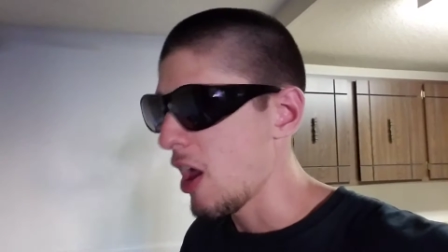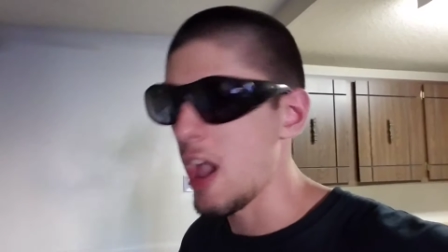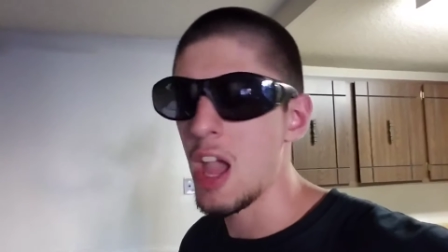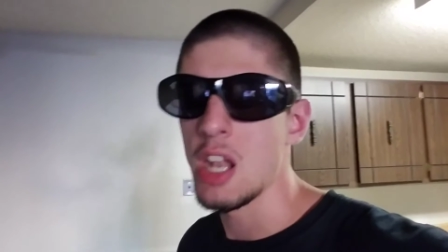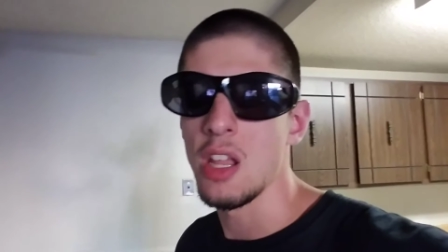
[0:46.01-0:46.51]

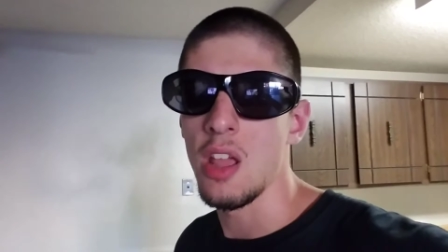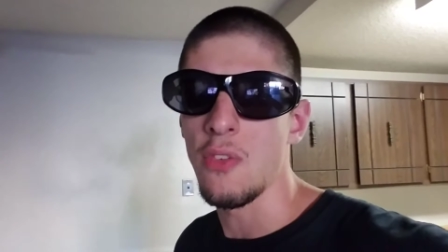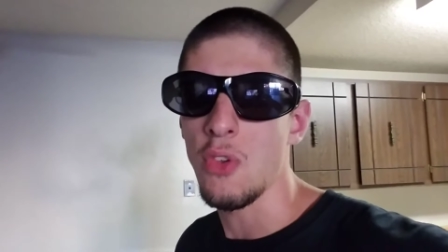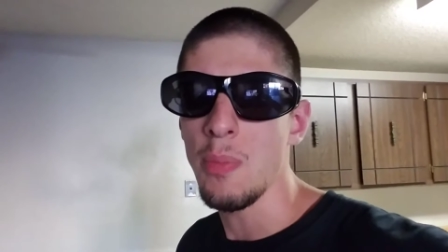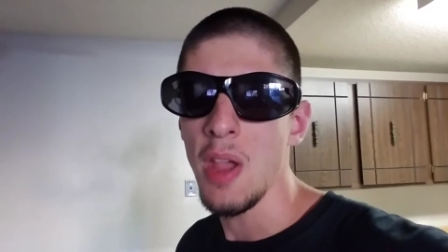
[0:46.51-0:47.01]
And
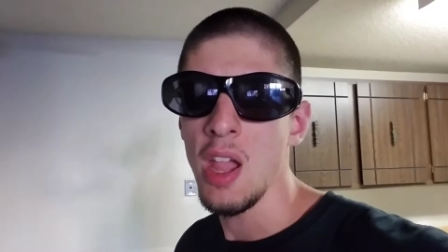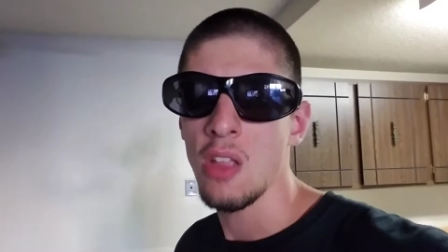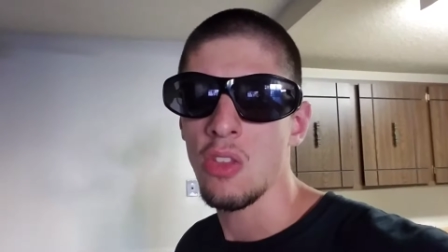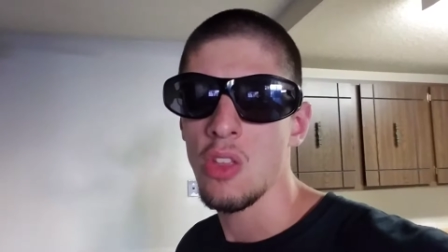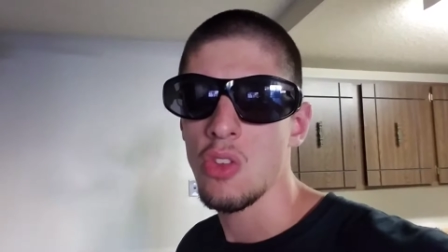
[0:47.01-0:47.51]
if you pay
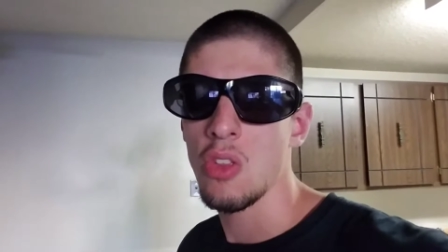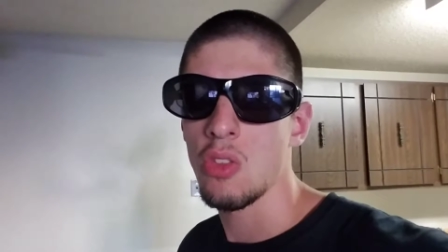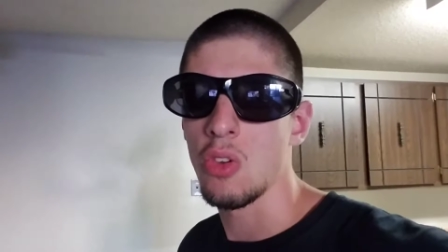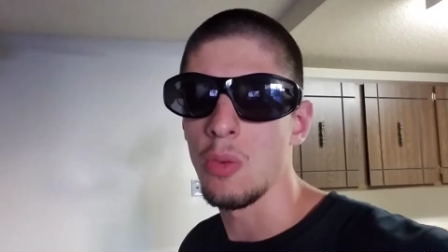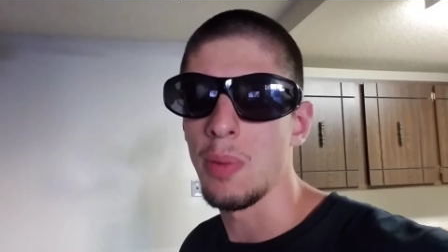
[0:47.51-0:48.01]

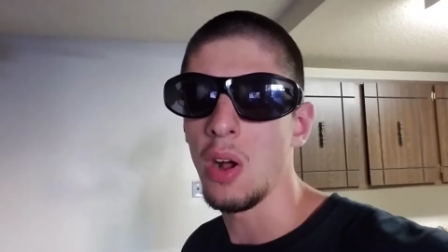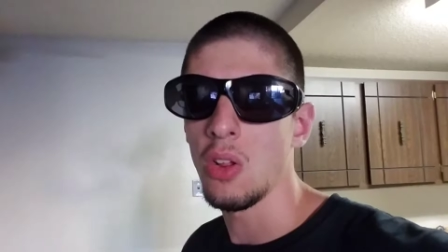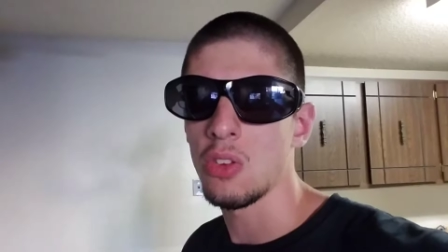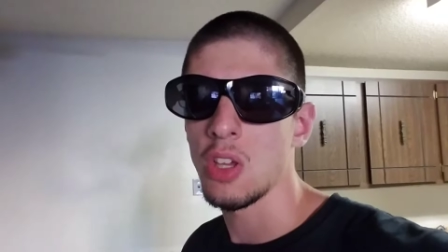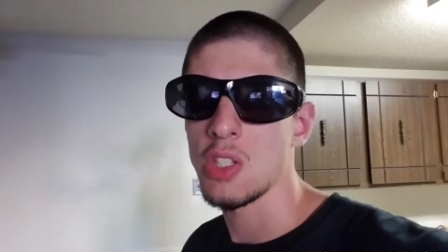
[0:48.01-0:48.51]
attention to
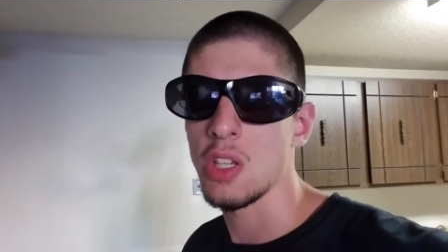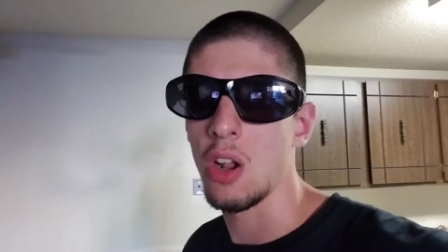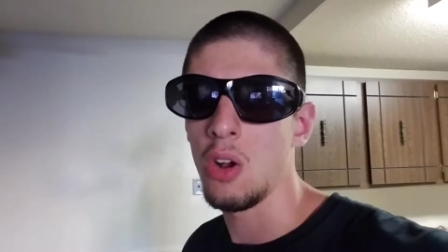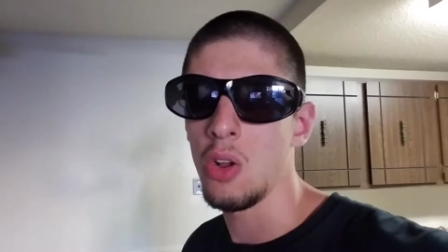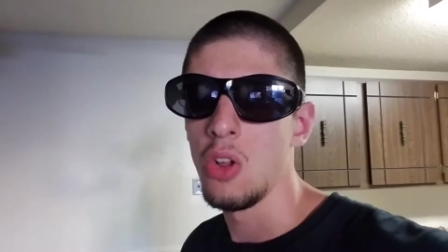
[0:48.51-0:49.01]
politics
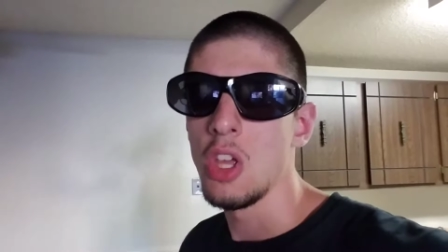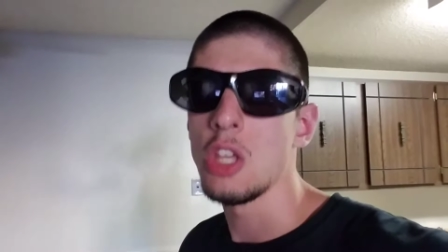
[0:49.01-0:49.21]
at all,